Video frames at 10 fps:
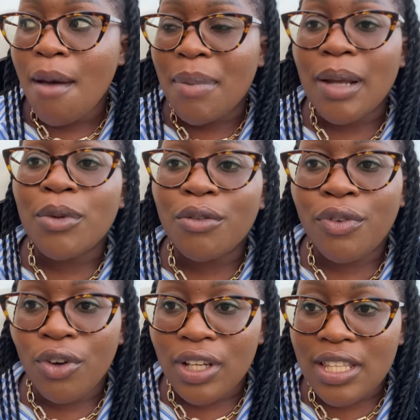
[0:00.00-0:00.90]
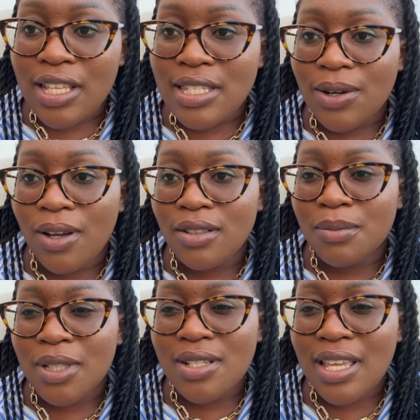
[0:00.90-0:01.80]
but I'm not vlogging the surrounding
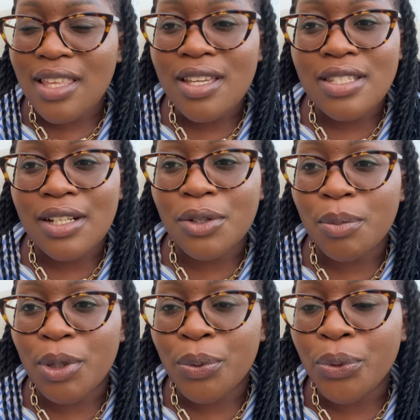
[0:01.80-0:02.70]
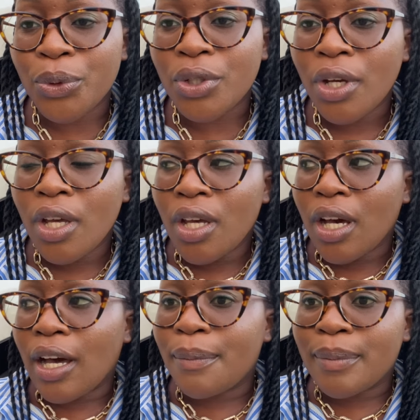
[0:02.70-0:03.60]
because I think it's a little bit rude
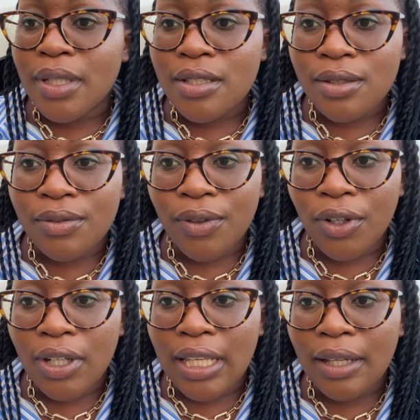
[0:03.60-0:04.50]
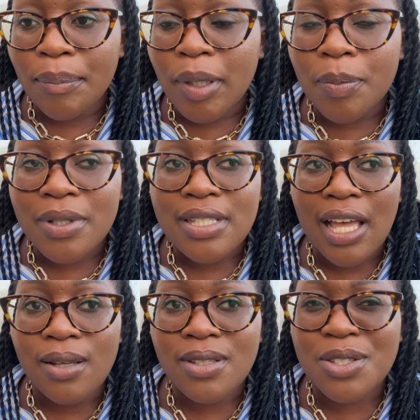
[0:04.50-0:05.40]
to vlog in people's
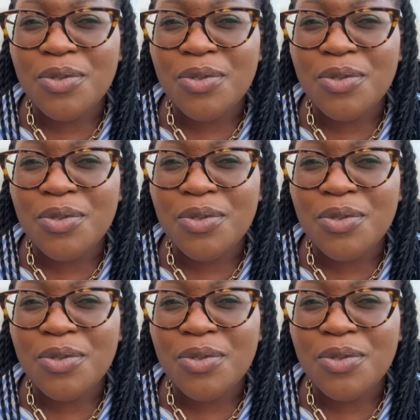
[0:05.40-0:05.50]
houses.